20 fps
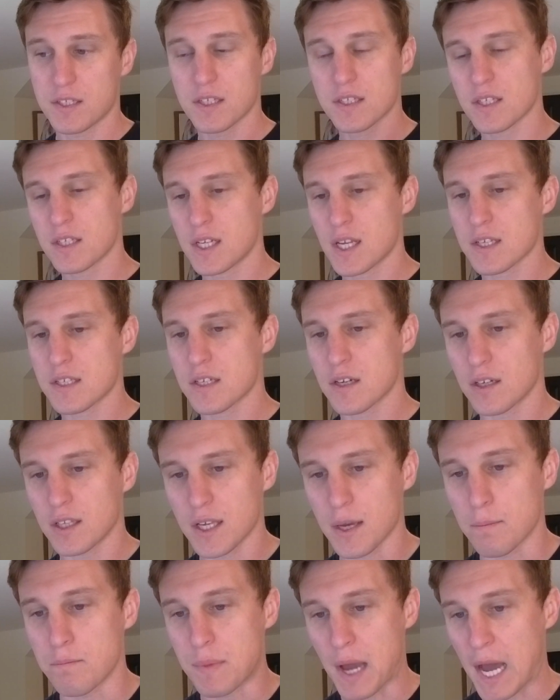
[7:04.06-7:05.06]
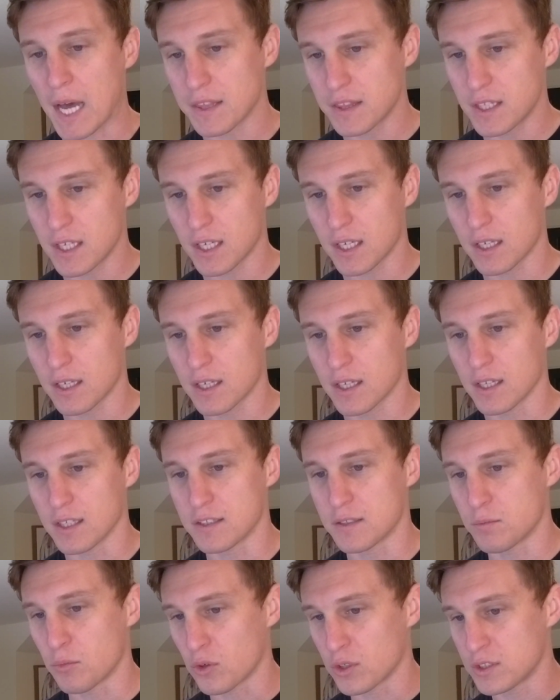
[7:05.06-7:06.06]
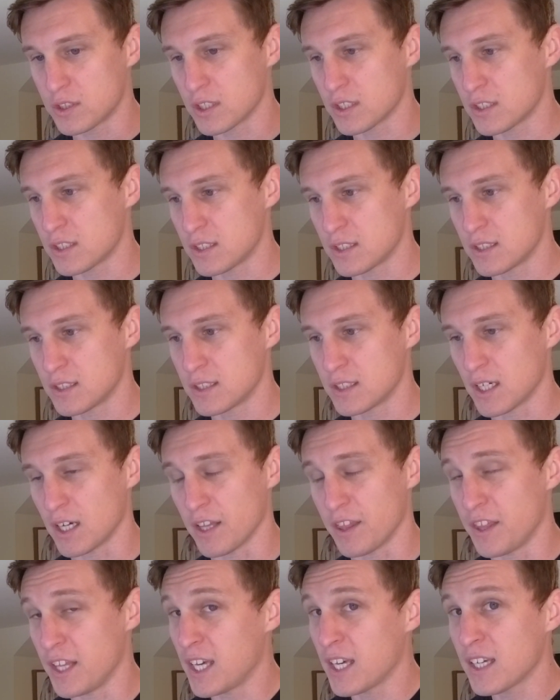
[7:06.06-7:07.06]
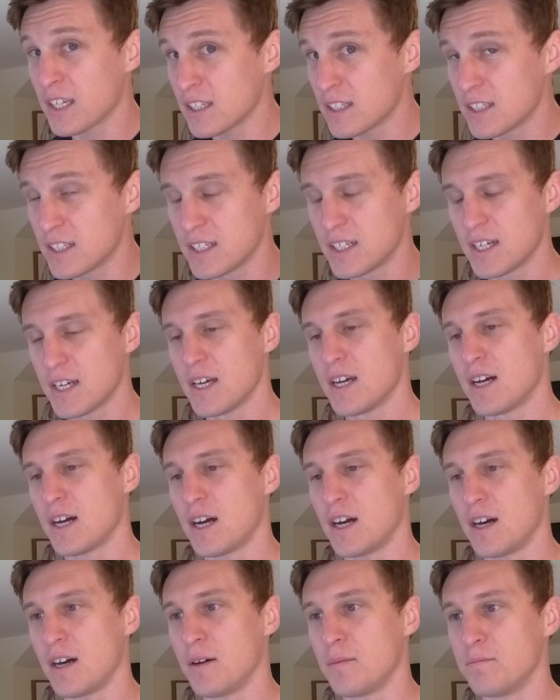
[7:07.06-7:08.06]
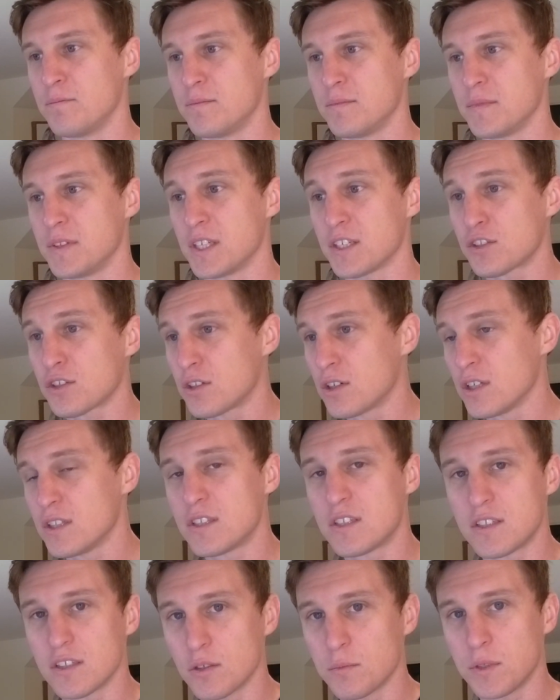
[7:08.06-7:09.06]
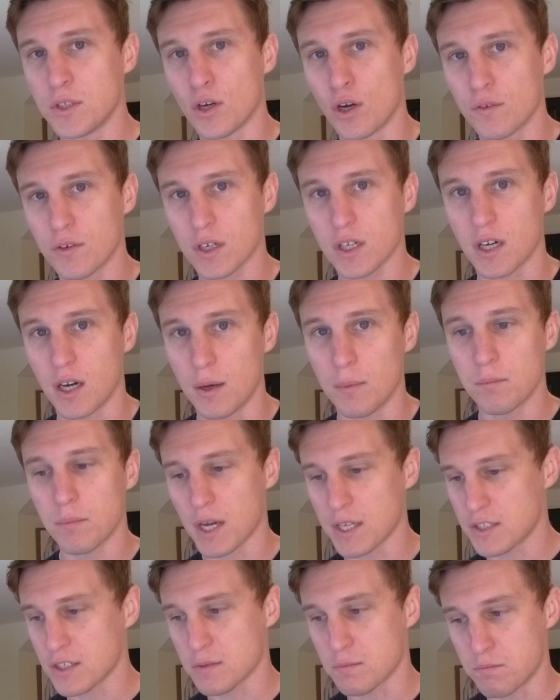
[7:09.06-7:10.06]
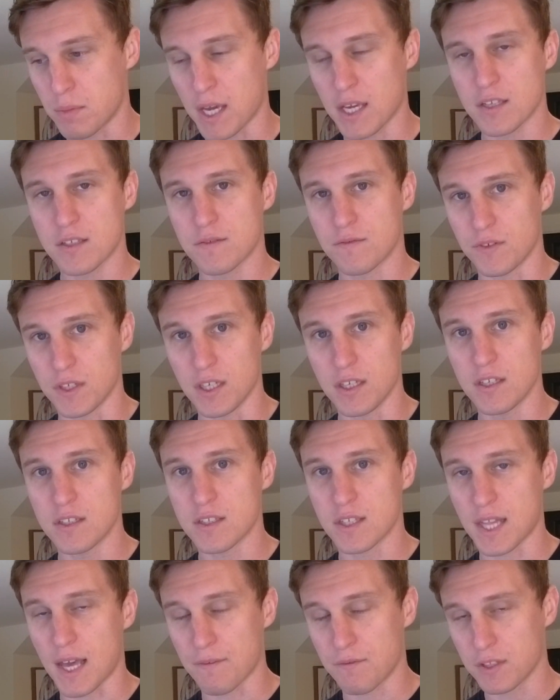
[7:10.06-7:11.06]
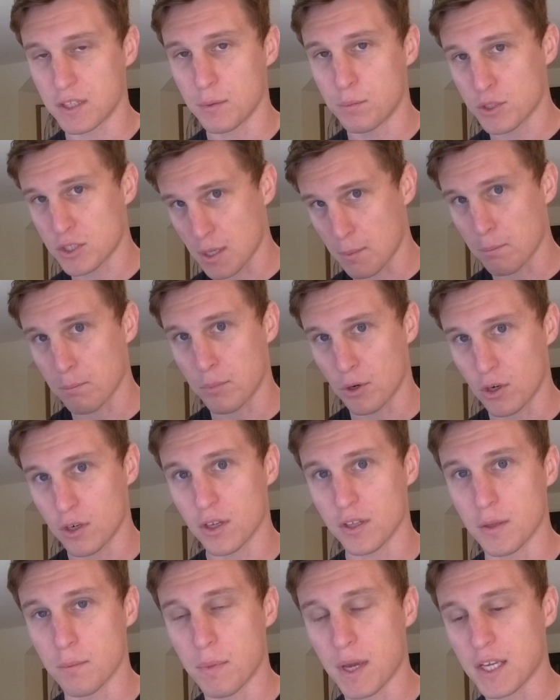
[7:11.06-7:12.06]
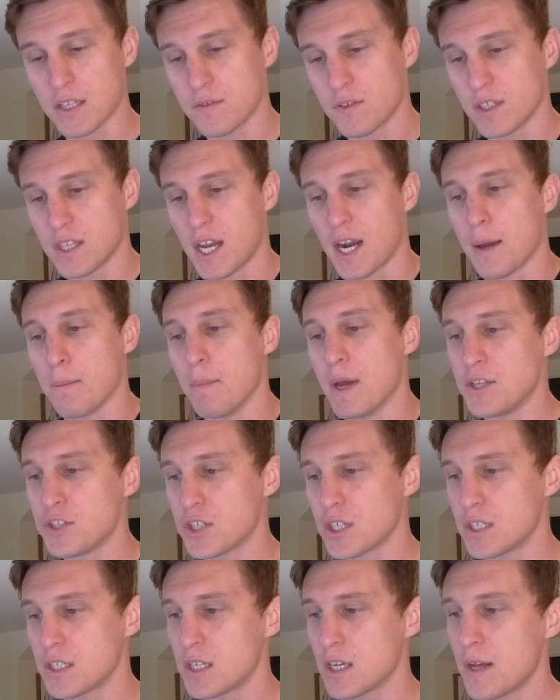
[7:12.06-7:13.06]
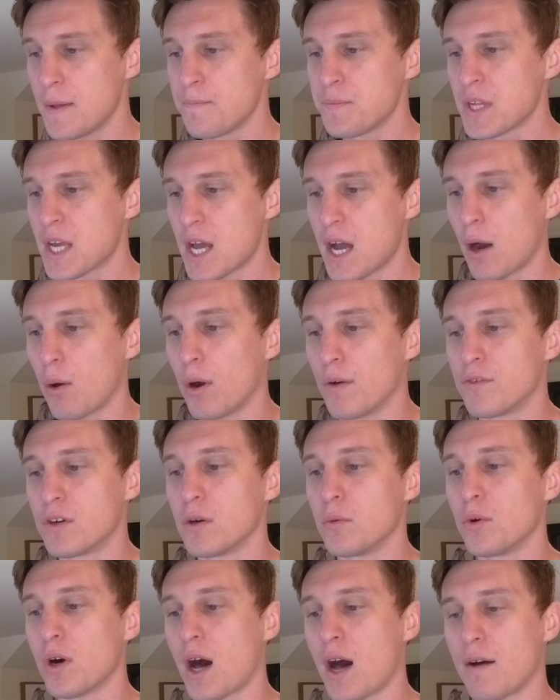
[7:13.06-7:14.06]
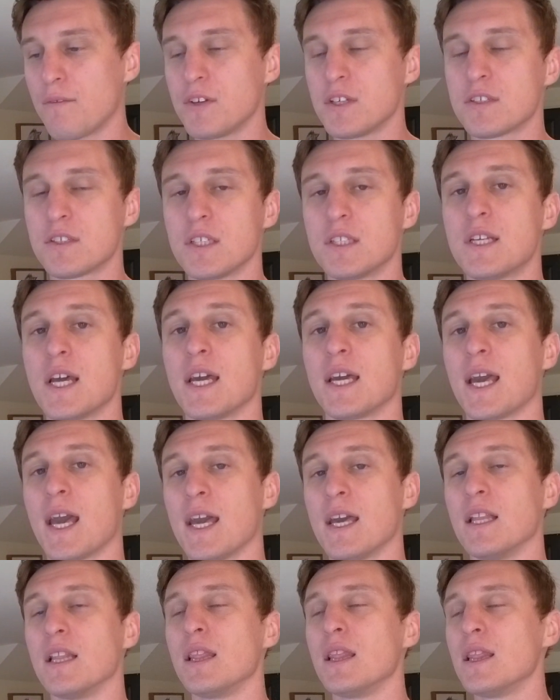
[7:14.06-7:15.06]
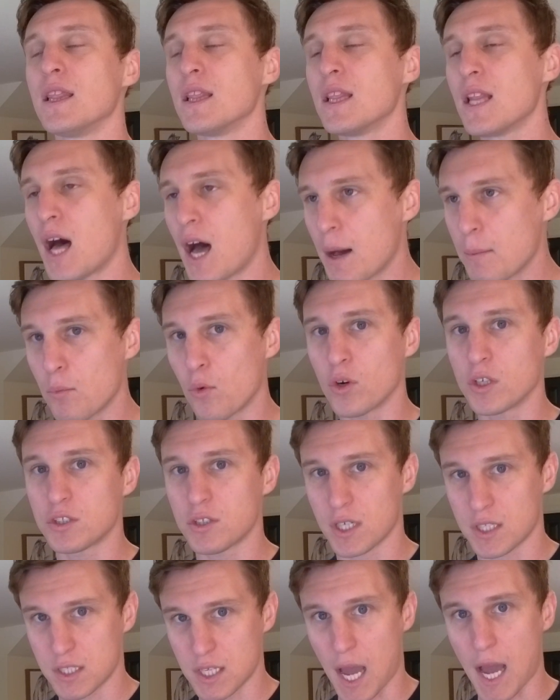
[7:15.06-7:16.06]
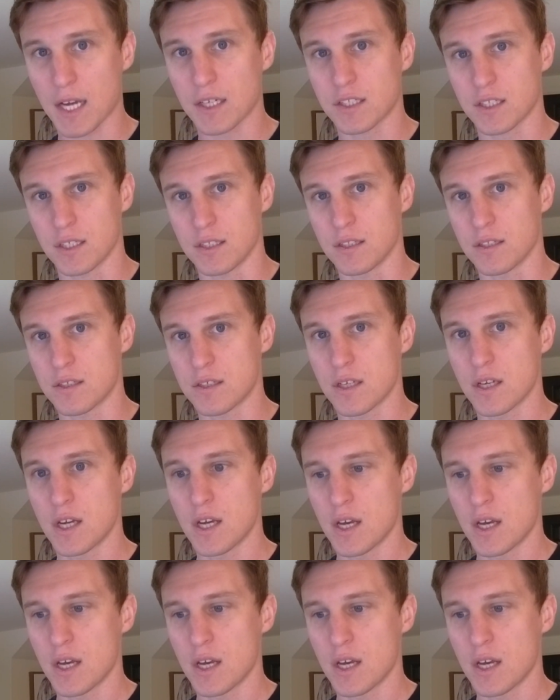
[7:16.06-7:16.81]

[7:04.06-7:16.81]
isn't necessarily a bad thing. It's more just a thing. This could still be overcome by just base fees and that 50% burn on the base fee that I mentioned. However, it will obviously take a lot more transactions